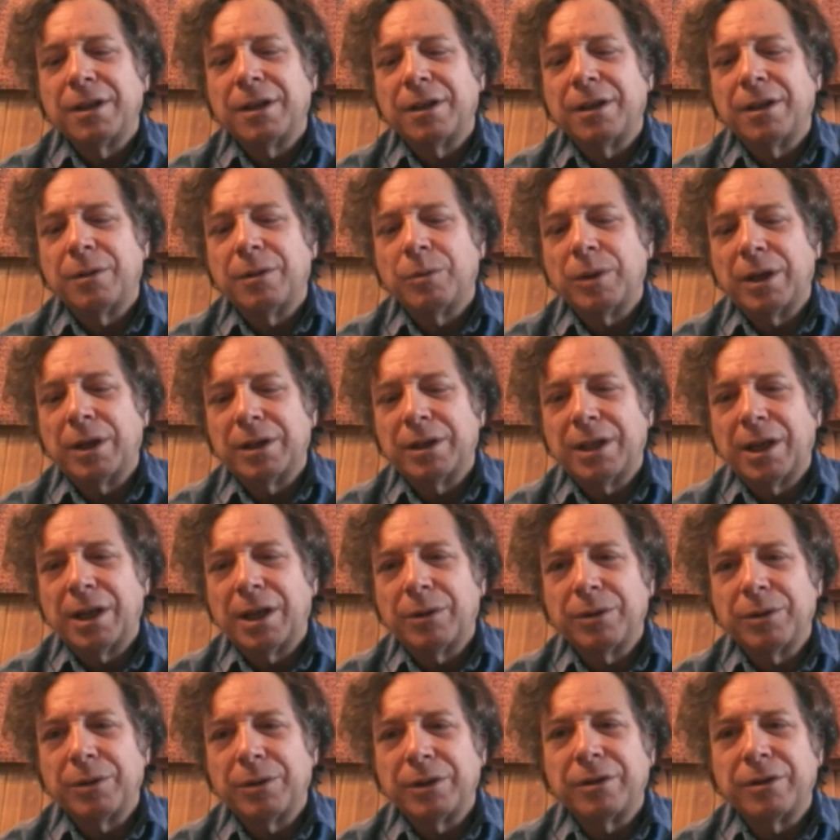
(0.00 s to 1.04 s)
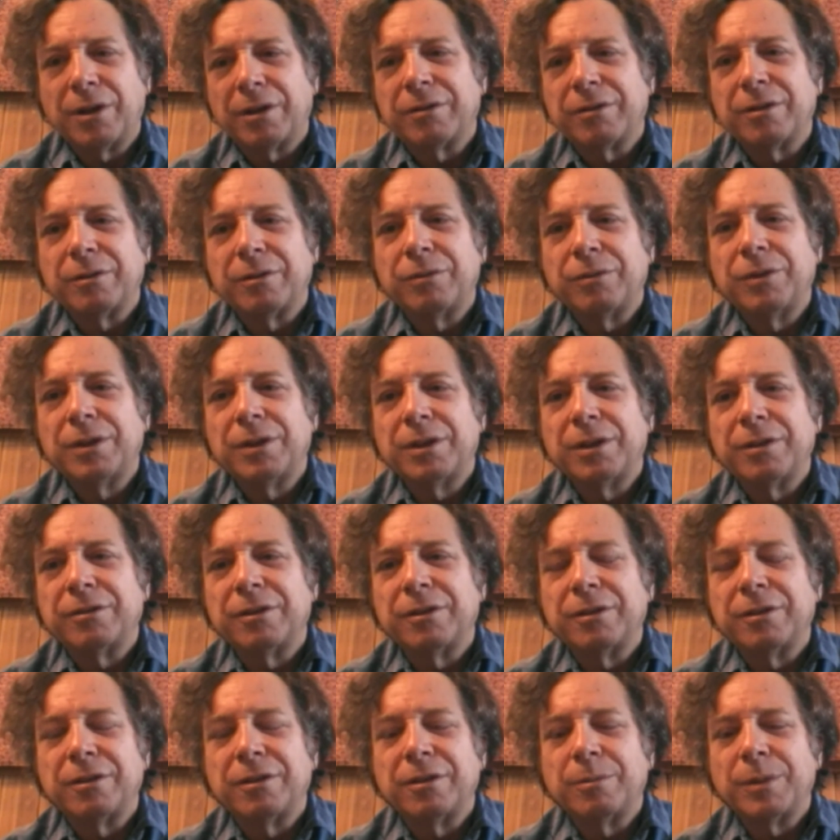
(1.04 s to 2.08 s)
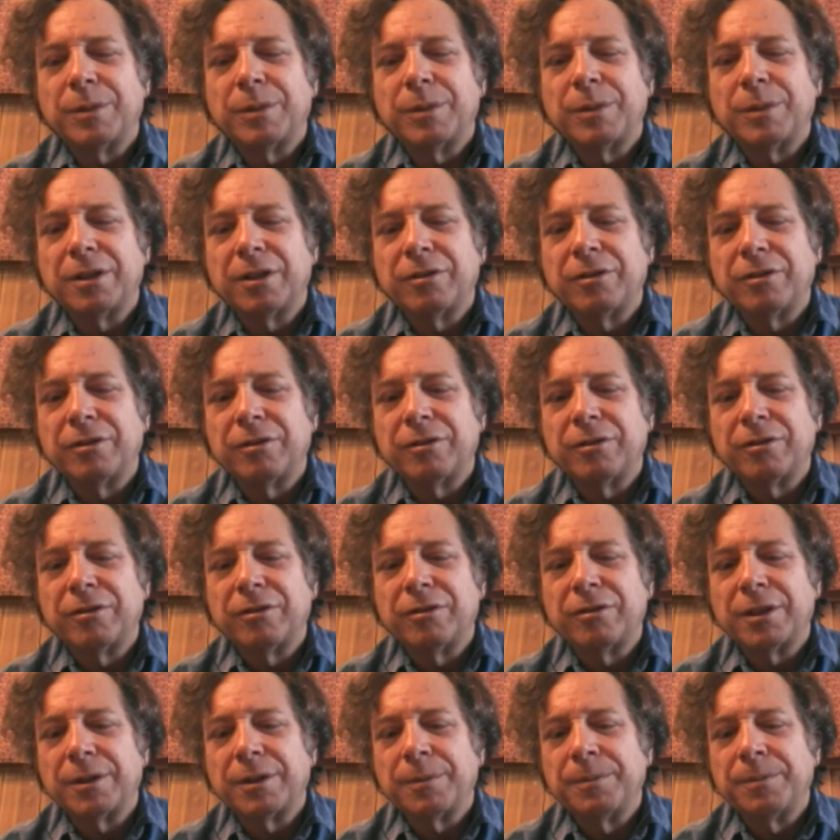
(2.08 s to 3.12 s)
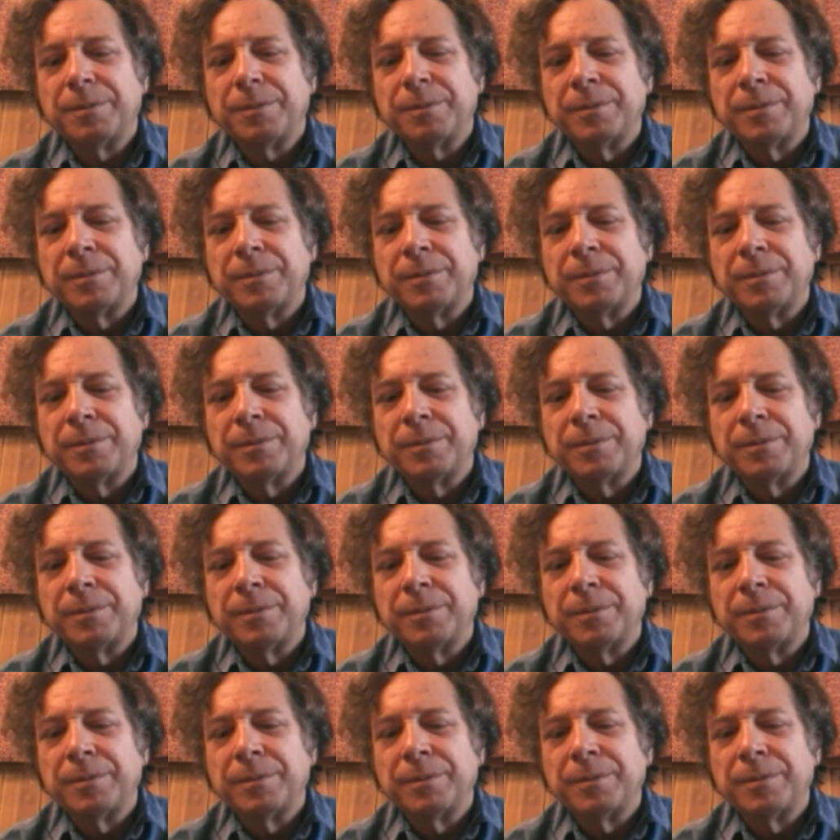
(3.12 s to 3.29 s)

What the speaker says: while allowing thoughts and feelings into the meditation sitting.